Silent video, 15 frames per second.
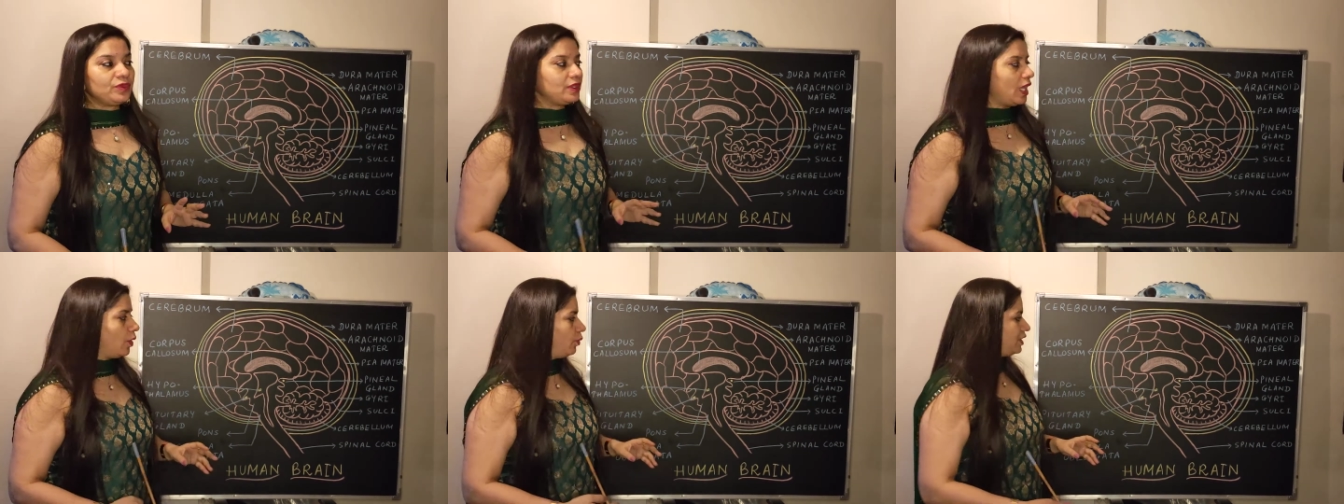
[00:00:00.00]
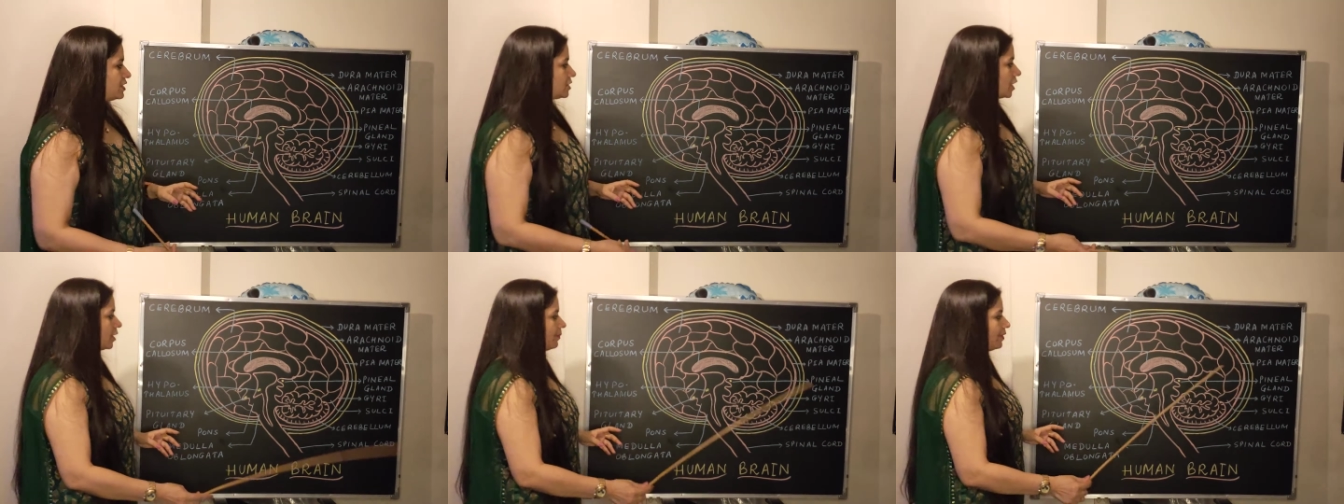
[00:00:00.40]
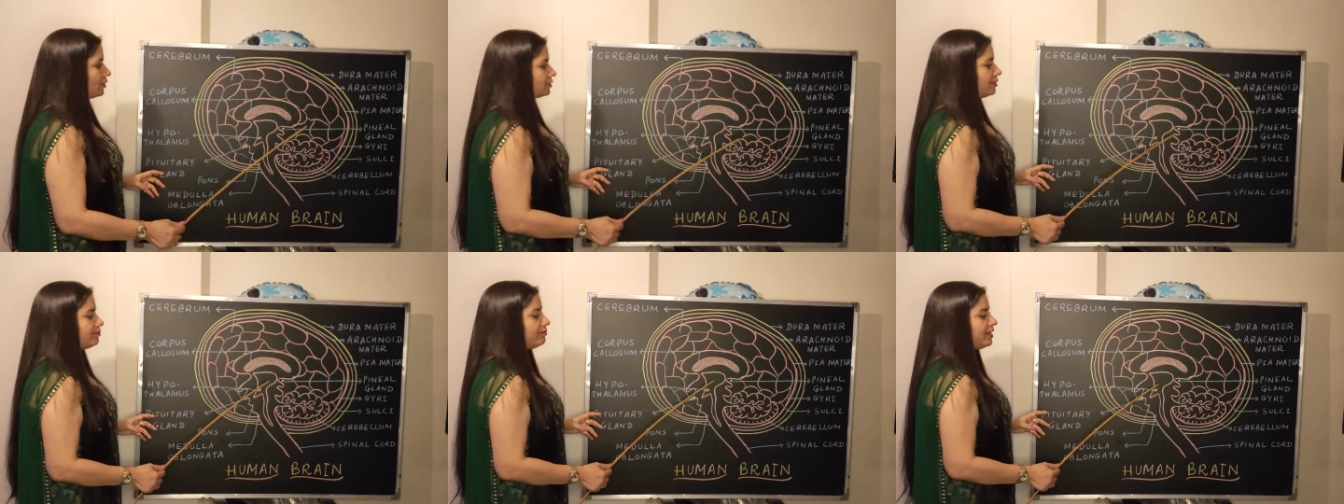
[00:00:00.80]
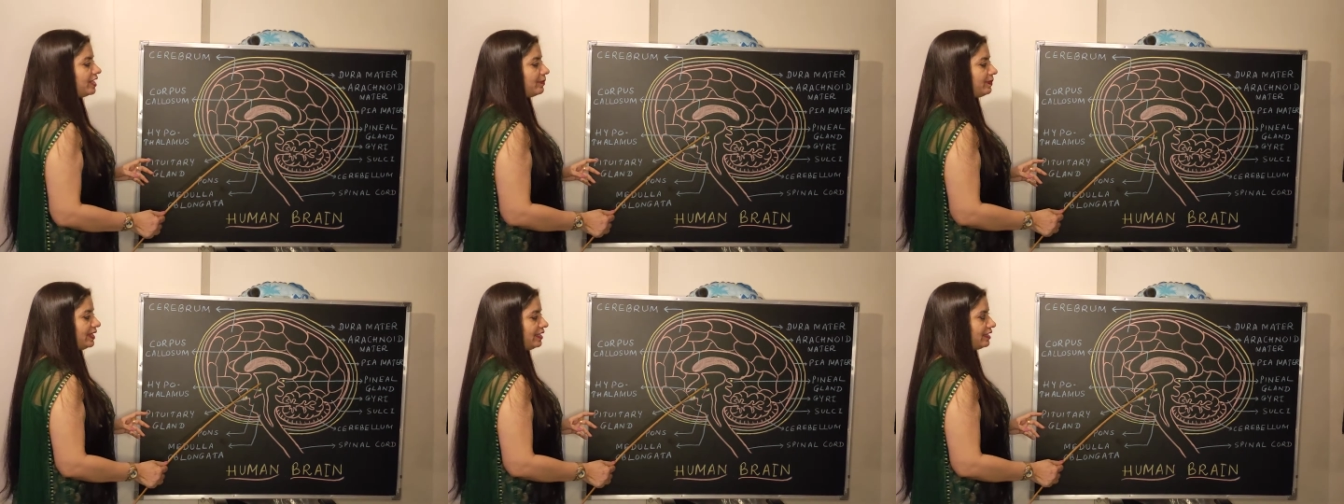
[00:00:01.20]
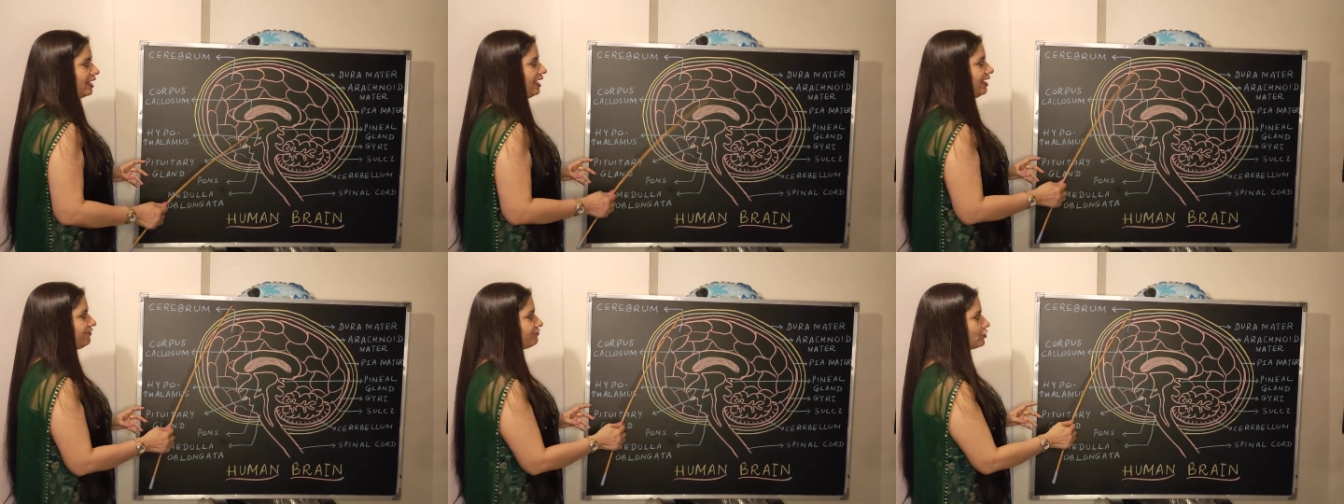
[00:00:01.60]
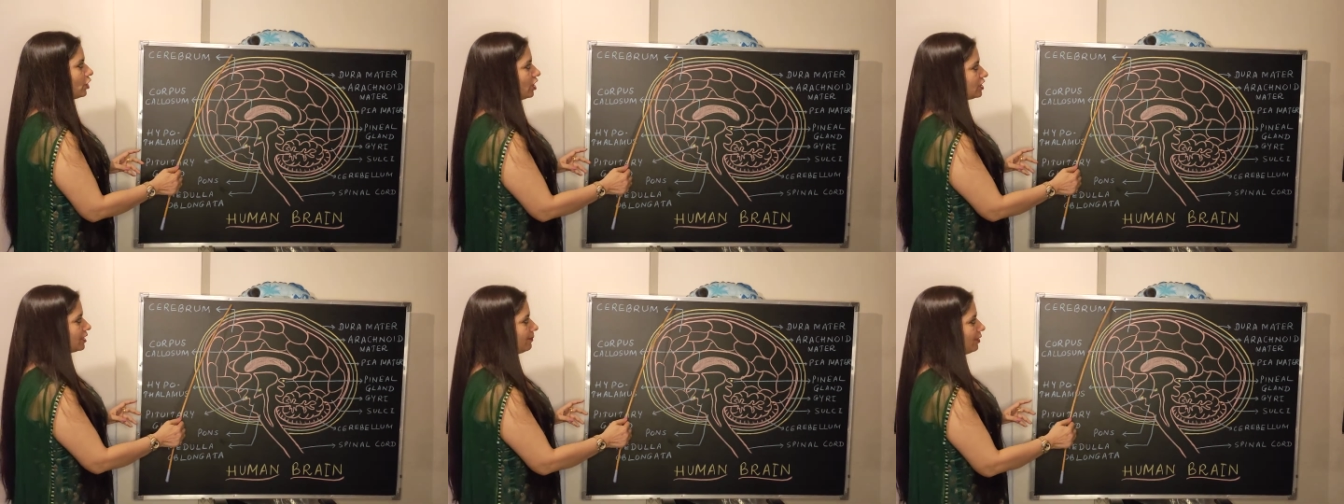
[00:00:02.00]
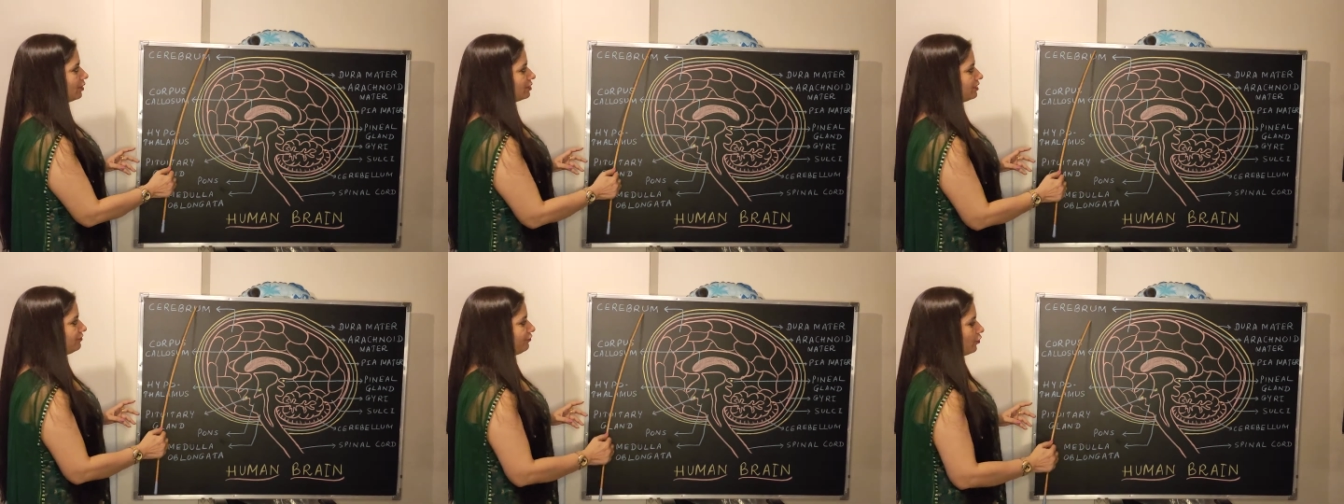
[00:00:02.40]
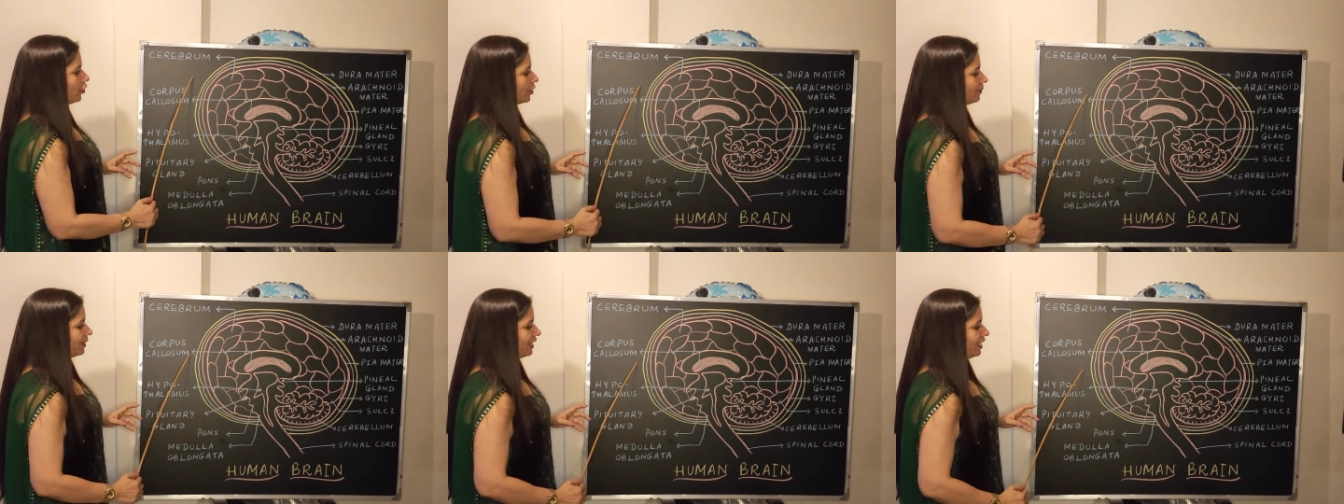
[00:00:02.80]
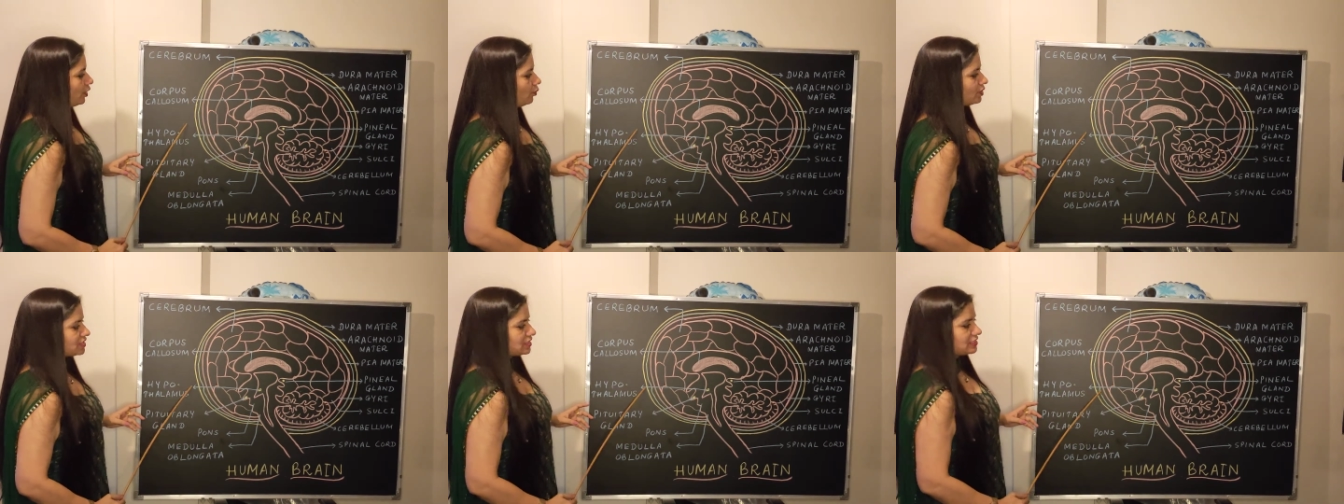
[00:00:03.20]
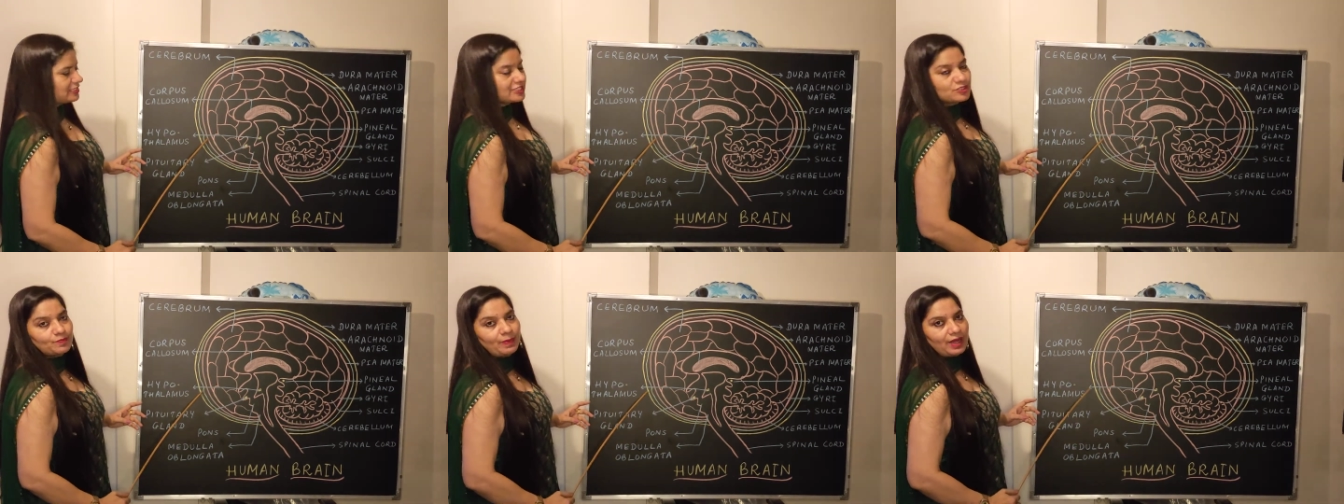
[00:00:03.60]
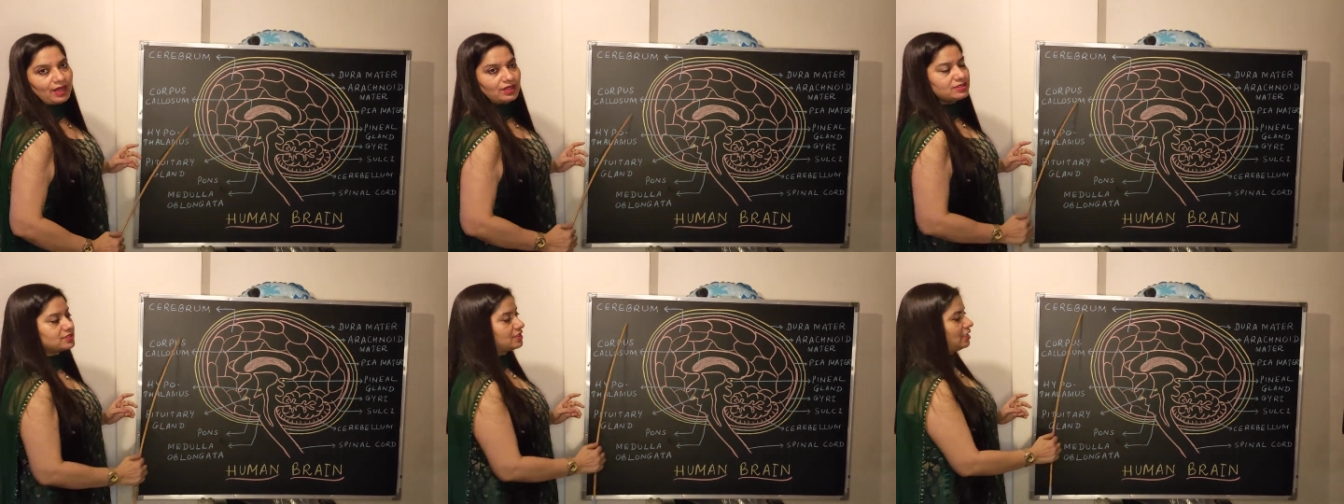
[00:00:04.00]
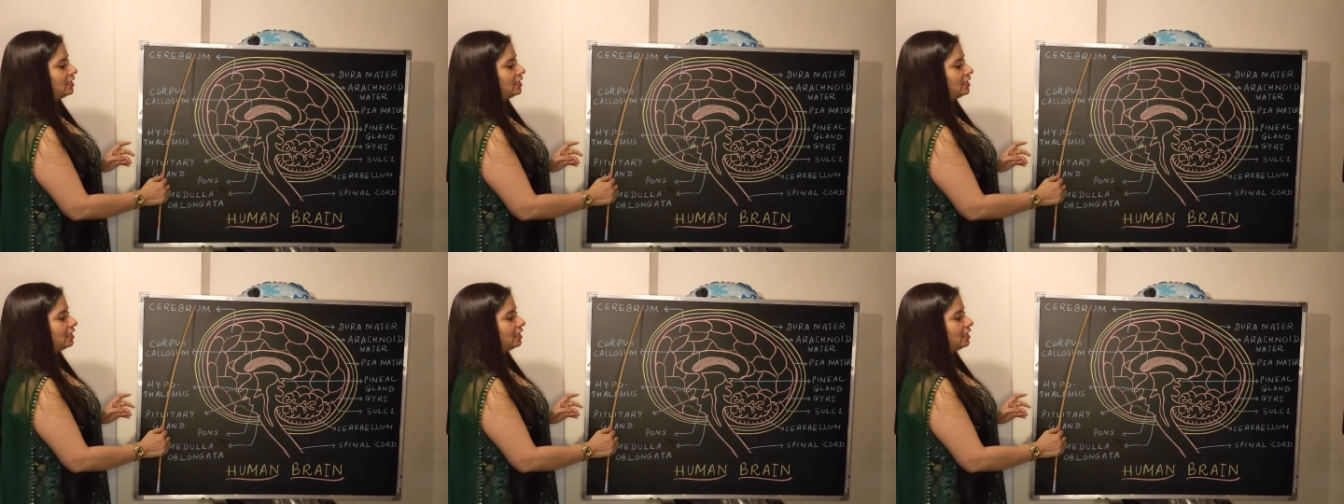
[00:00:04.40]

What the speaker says: Now we'll talk about the midbrain. I have talked about the forebrain, which is this part.